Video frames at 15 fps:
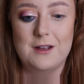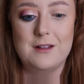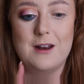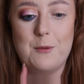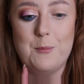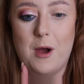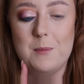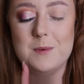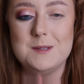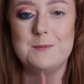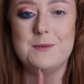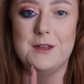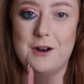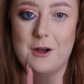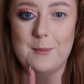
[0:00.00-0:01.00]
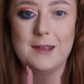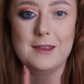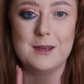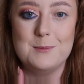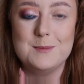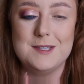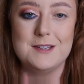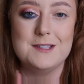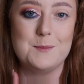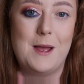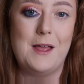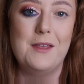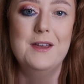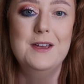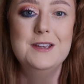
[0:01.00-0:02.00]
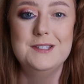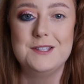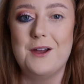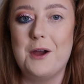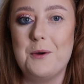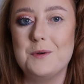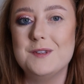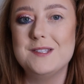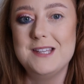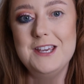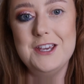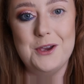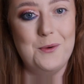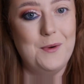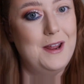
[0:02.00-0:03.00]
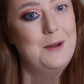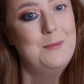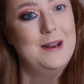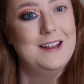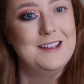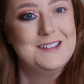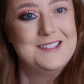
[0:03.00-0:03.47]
and I'll pop something on my lips as well. So I will see you in a minute.